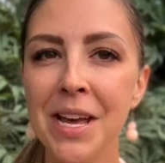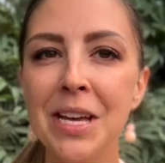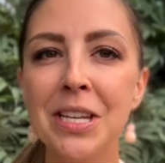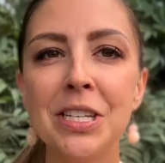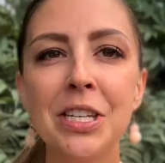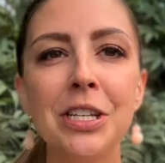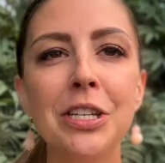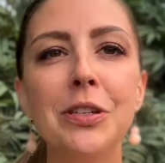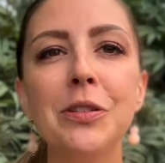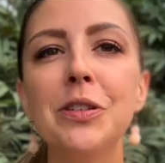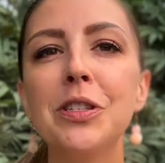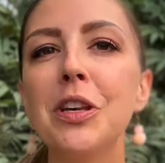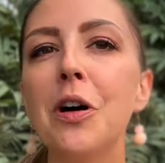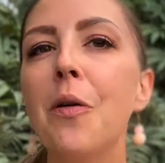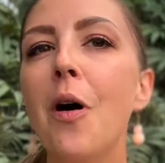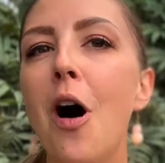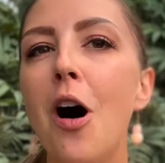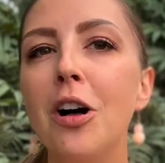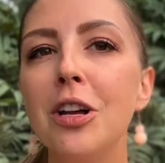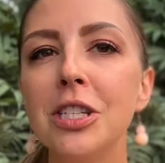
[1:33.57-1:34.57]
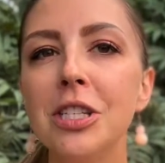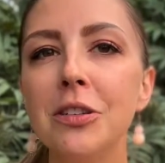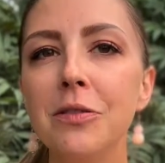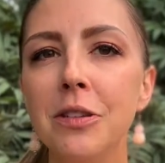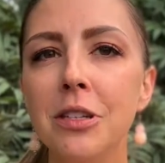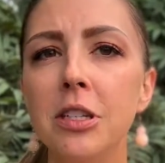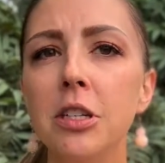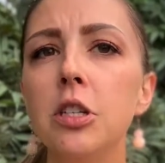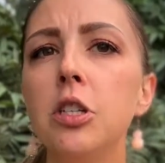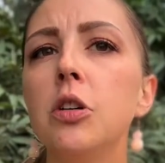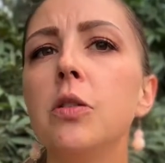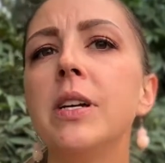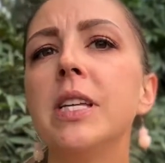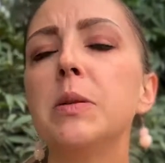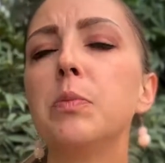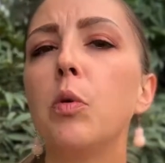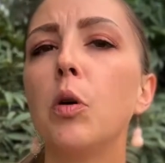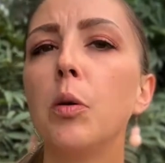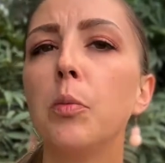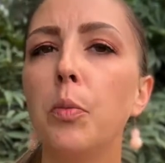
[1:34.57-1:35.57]
To do so, all you need to do is
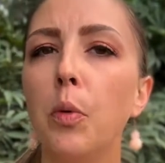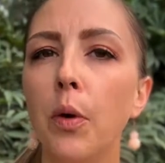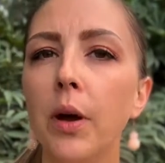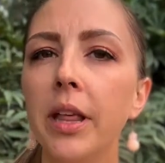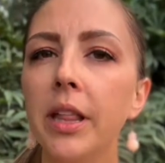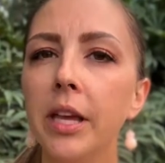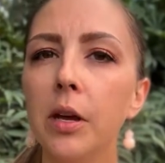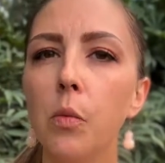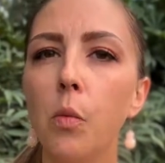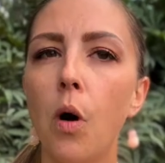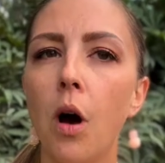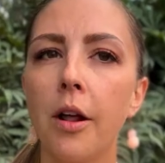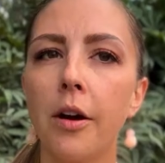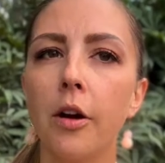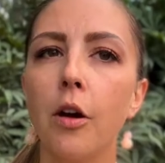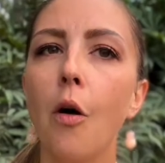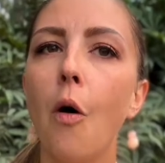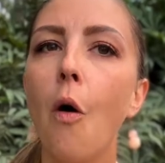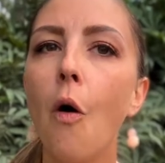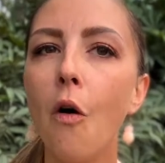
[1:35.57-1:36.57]
pour boiling water